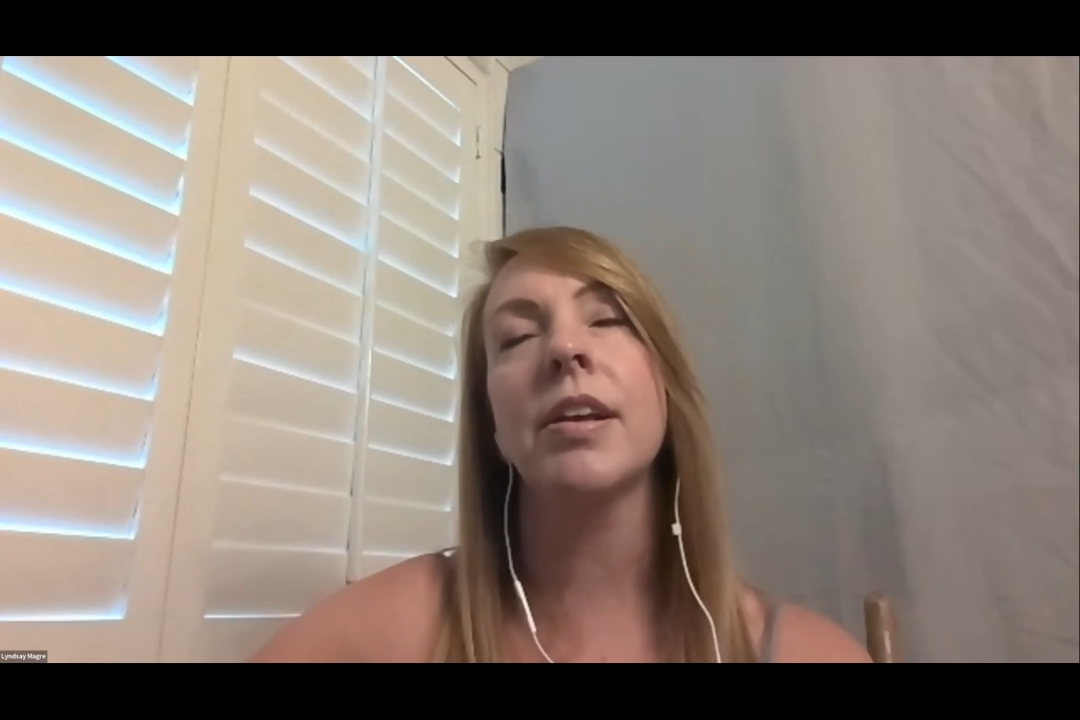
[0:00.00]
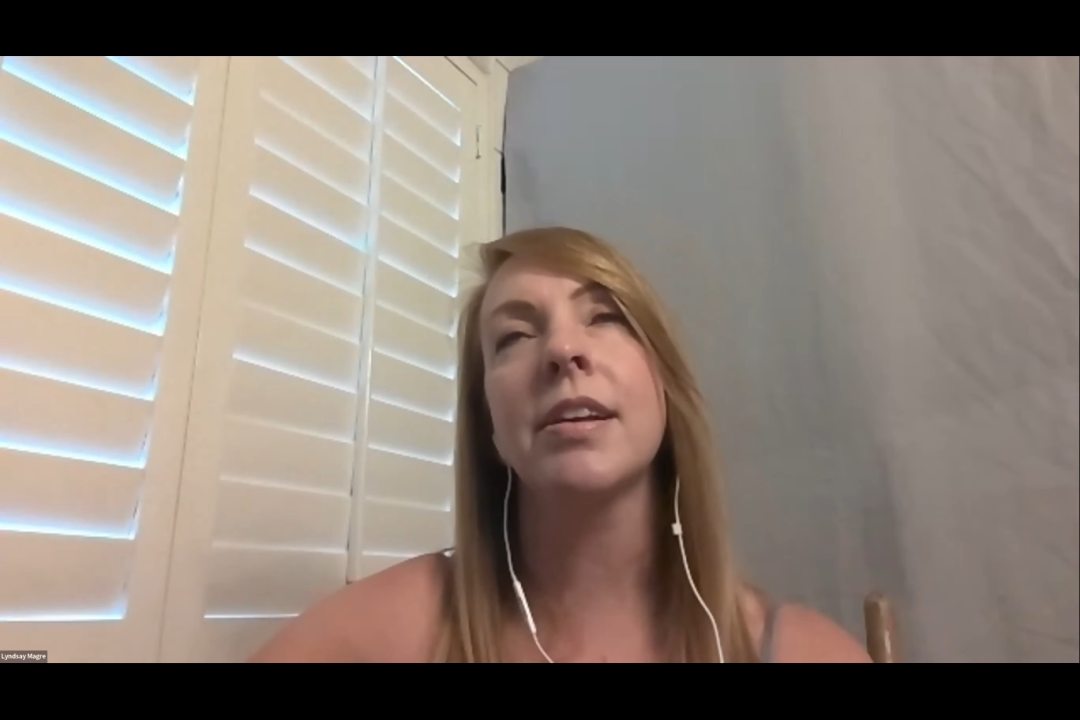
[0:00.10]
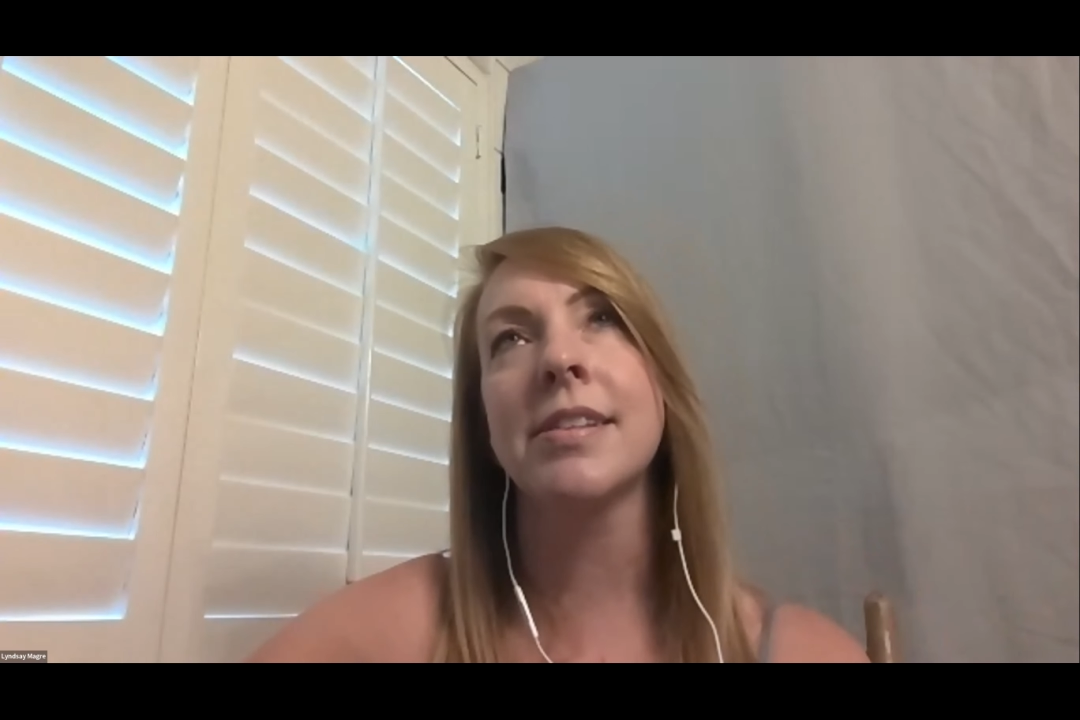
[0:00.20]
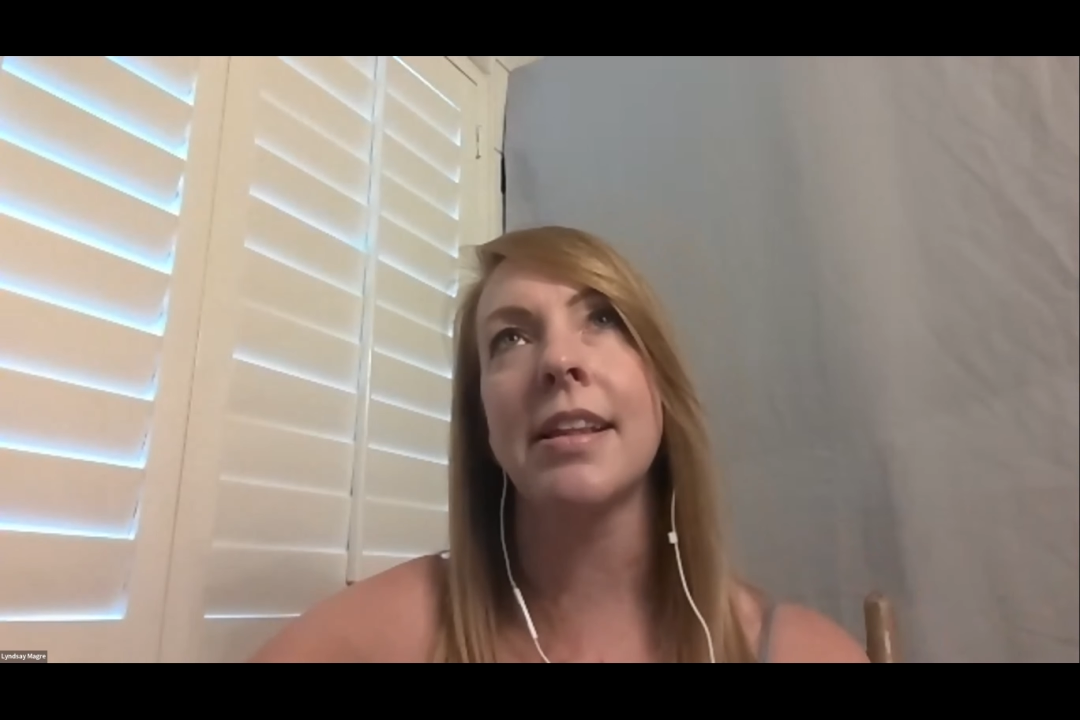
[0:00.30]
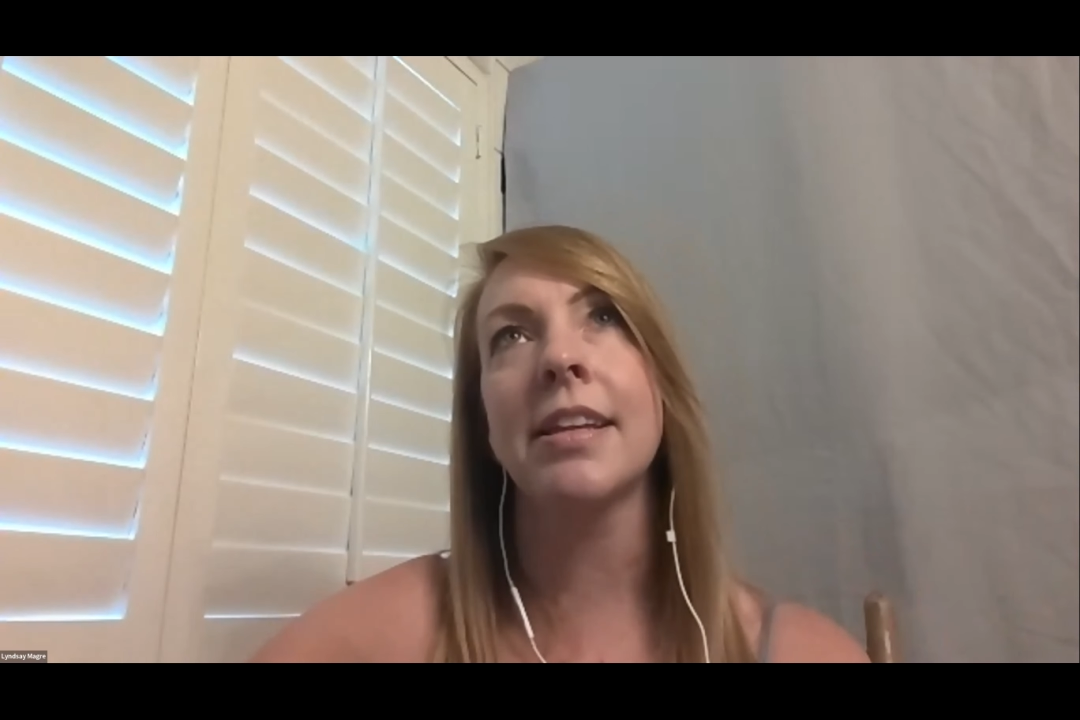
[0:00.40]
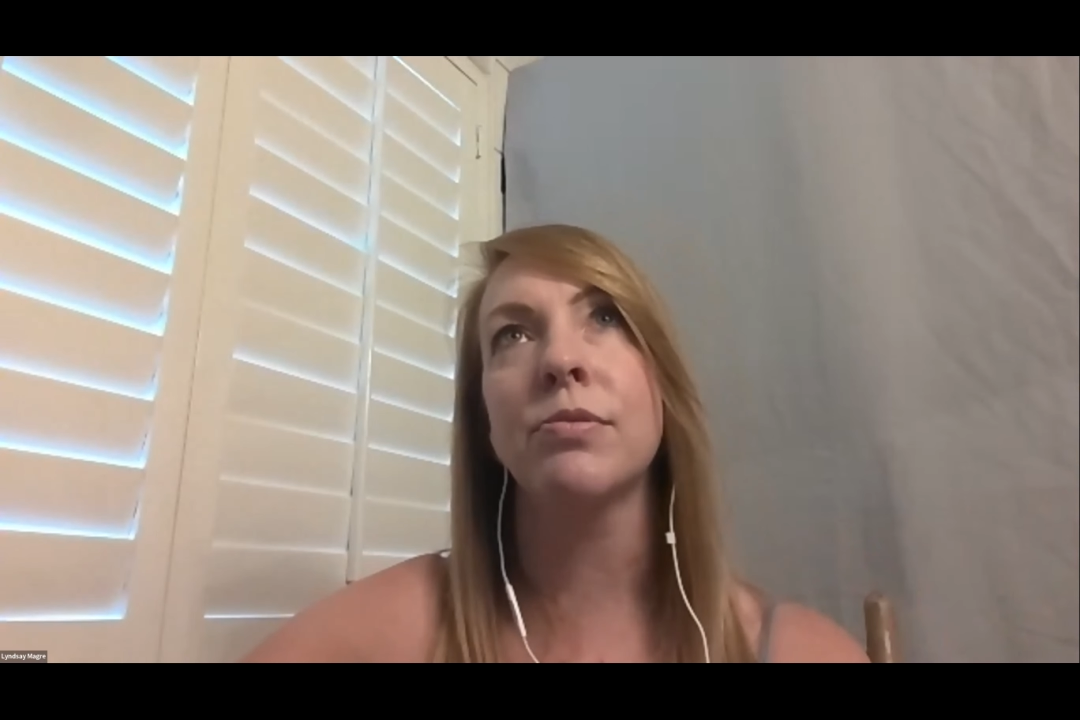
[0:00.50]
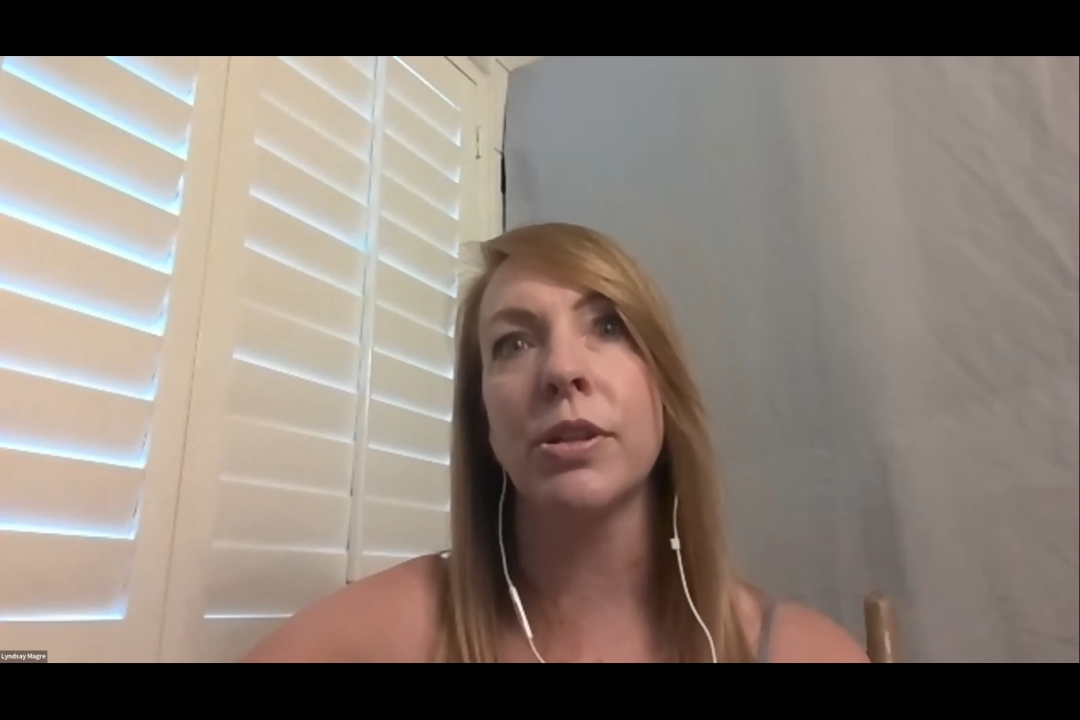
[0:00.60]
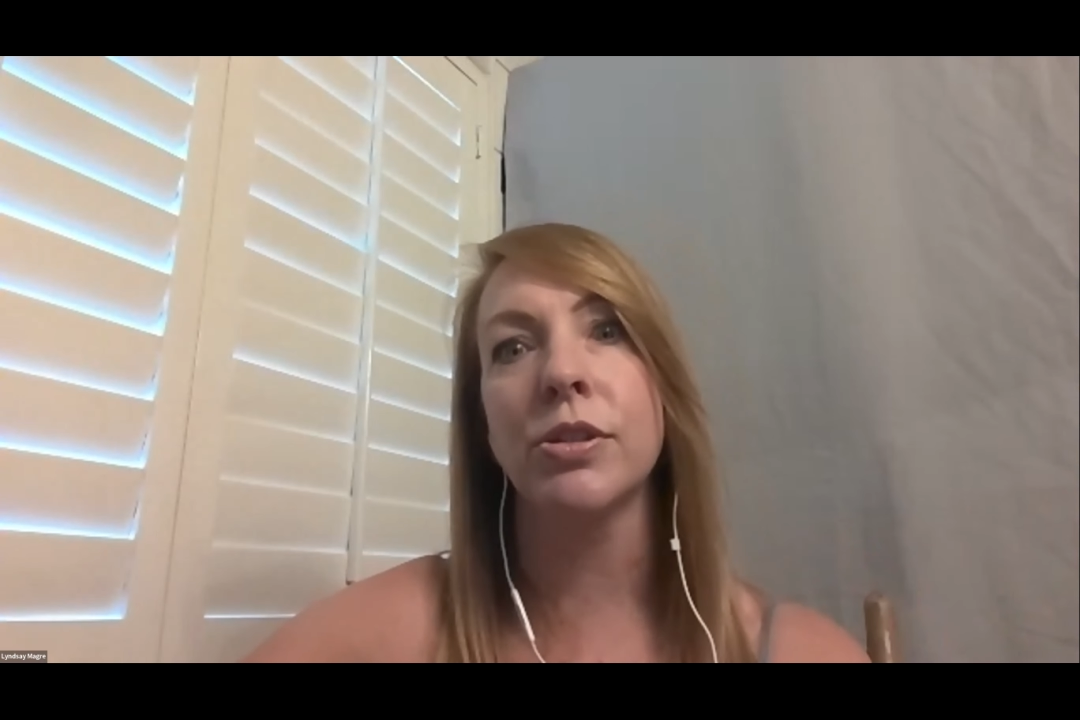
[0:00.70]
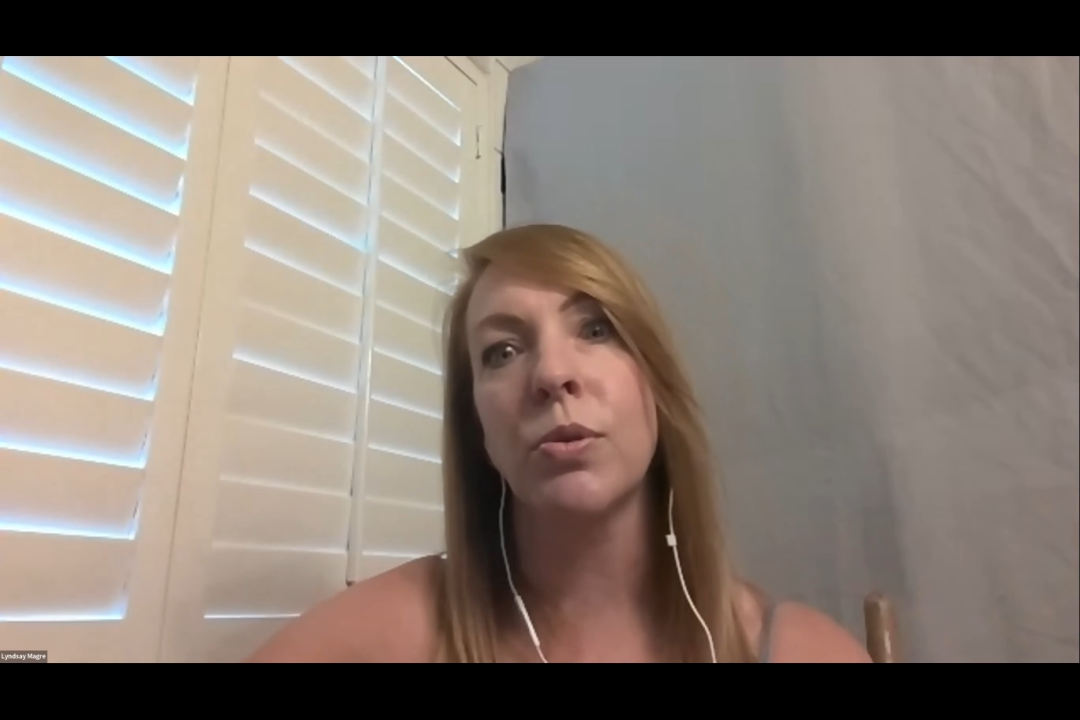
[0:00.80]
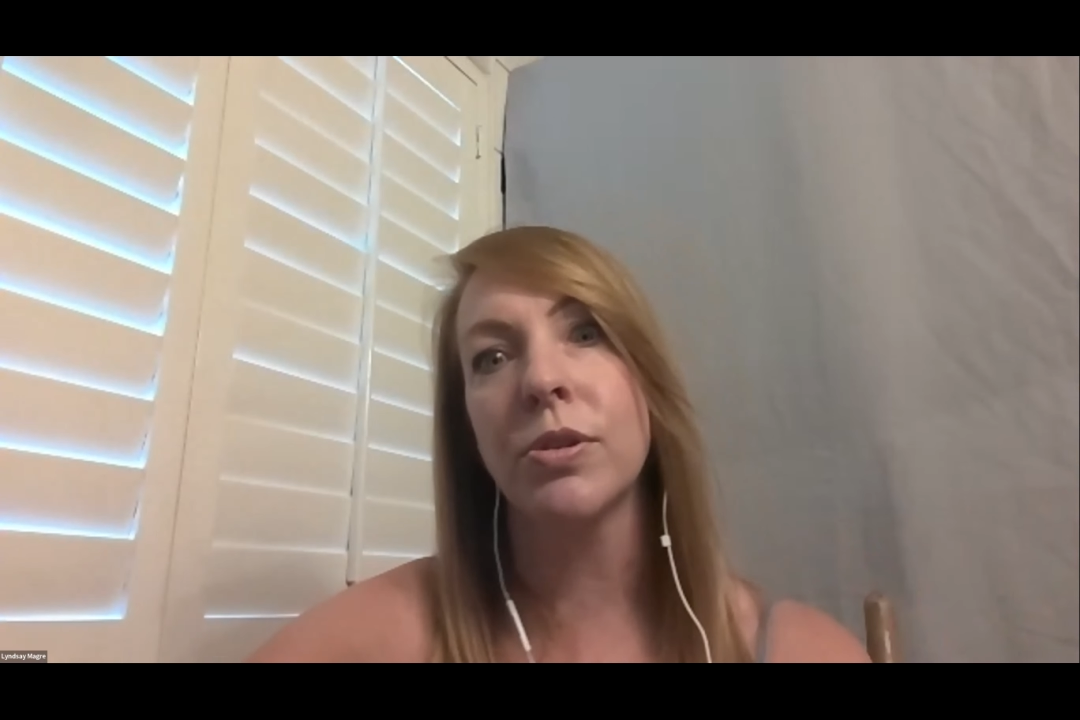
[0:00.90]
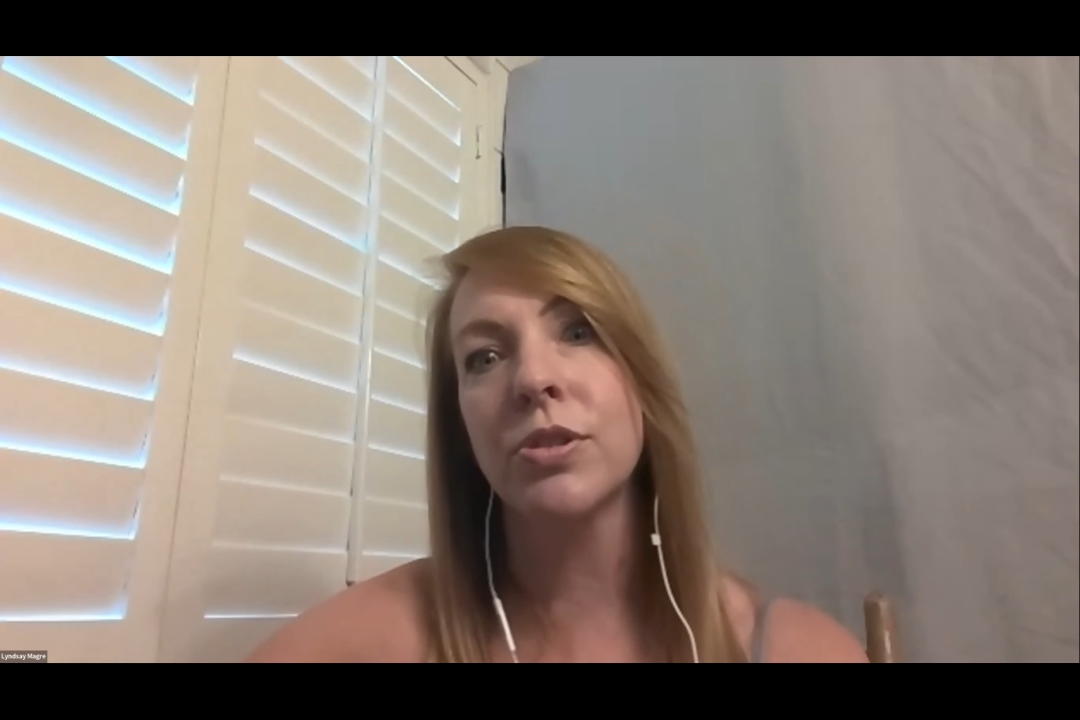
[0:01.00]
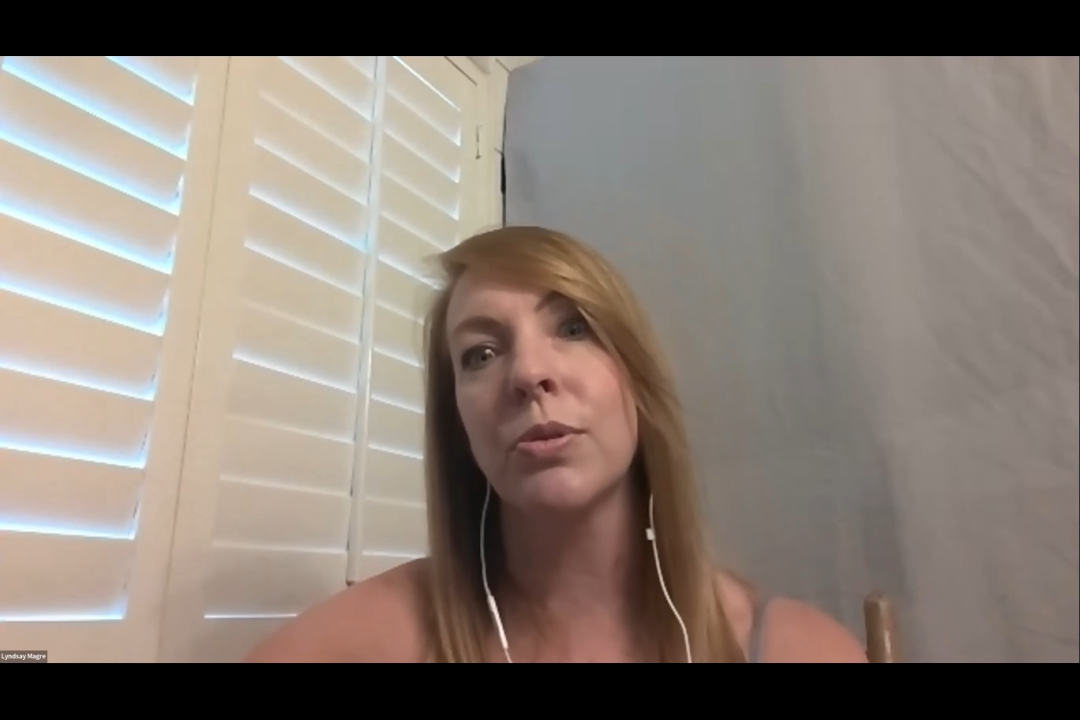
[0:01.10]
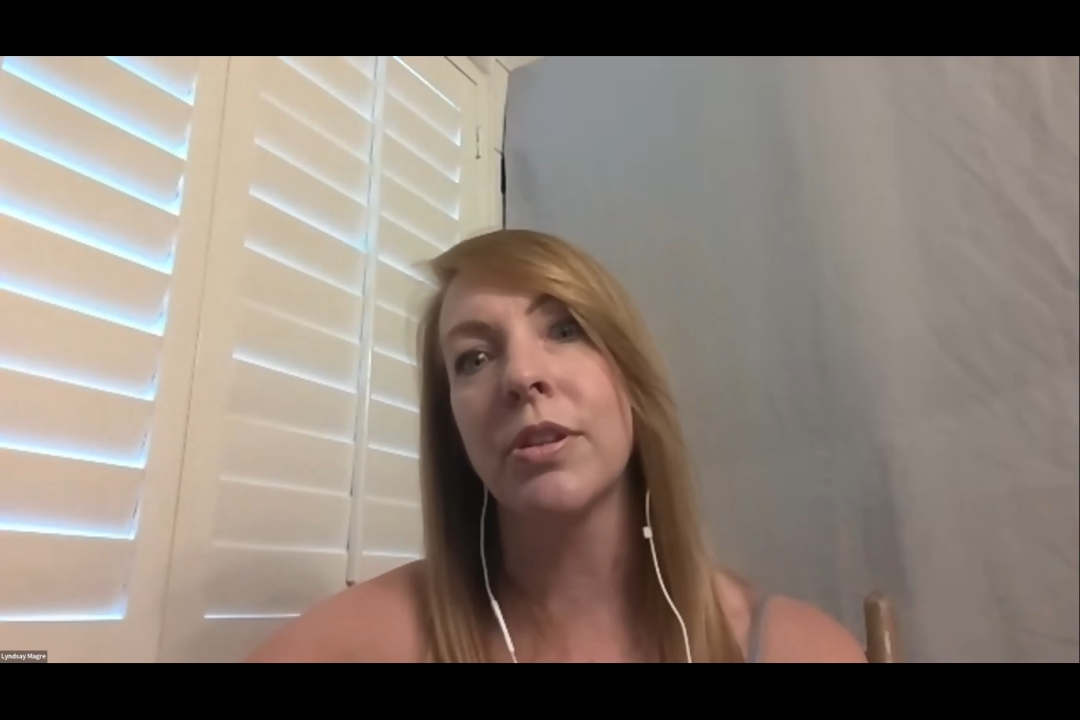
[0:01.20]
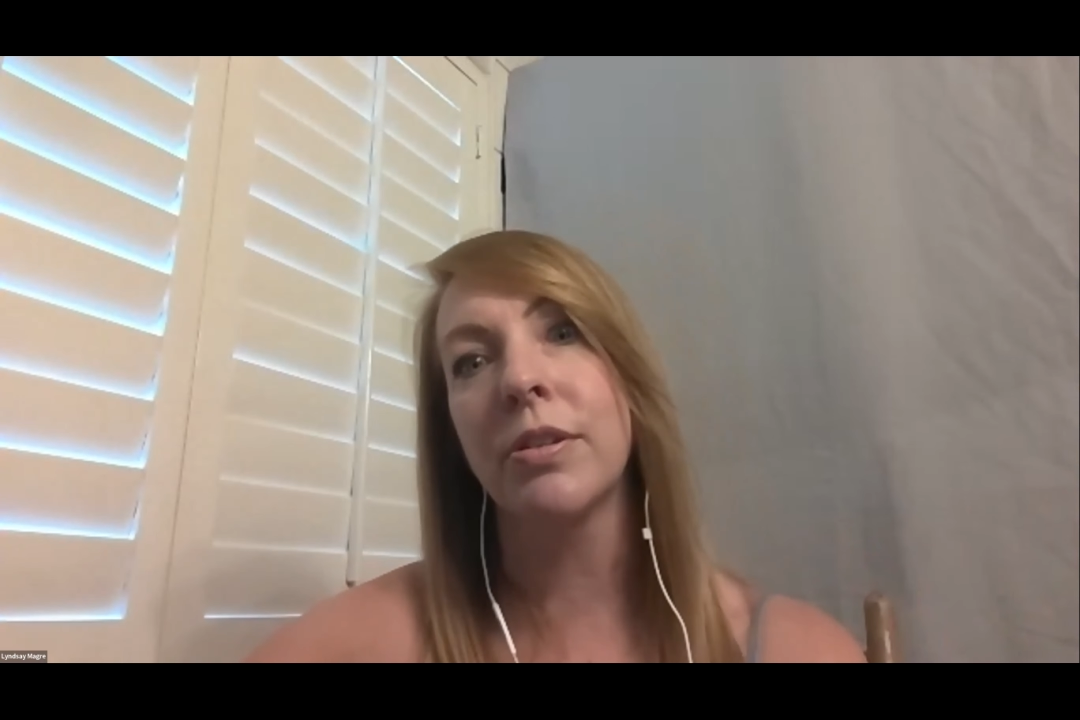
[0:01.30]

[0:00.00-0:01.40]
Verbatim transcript: because at least realtor is shorter